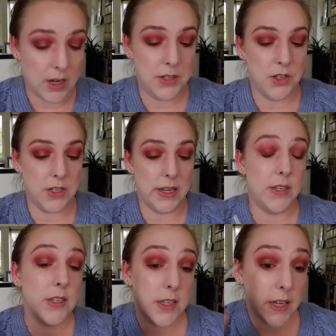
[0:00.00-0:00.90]
I just
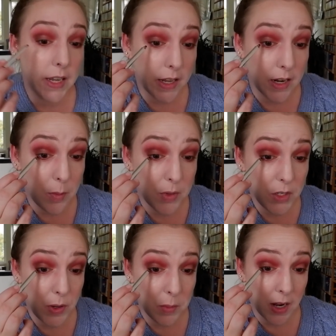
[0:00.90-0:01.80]
like sticking it in
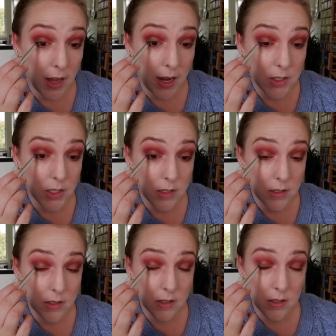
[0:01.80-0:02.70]
between my
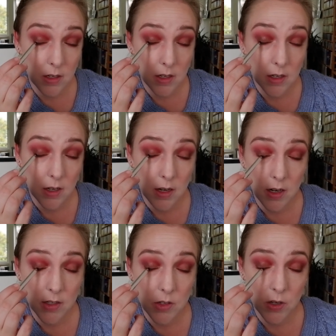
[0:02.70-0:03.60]
lashes
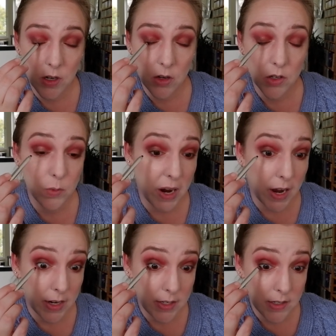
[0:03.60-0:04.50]
and I sort of close my
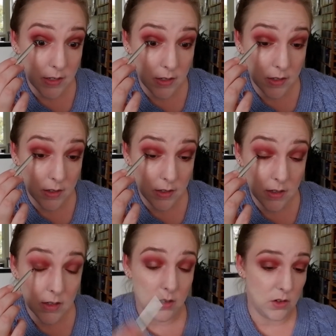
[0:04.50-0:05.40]
eyes
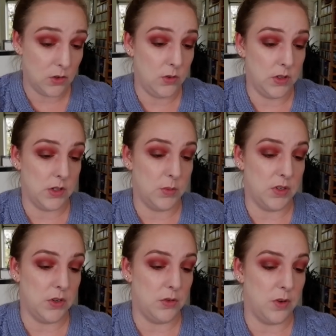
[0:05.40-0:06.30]
Ooh, it's a
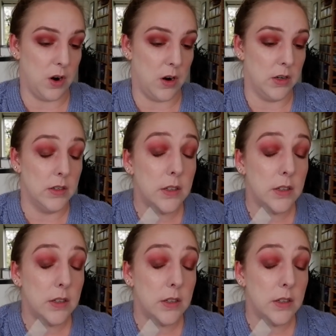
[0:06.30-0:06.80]
bit too far.